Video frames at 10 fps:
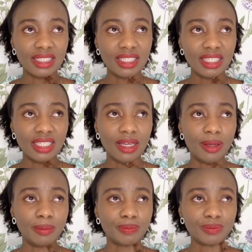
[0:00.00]
I think
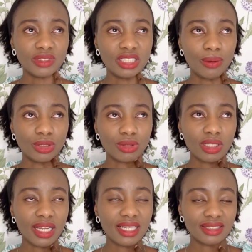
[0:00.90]
there was one
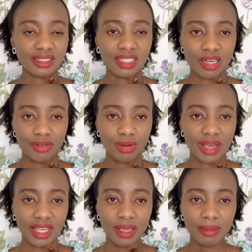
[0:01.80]
other scenario
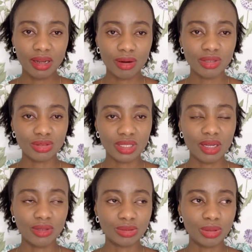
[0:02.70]
I came across when
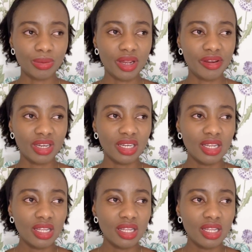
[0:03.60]
I was preparing.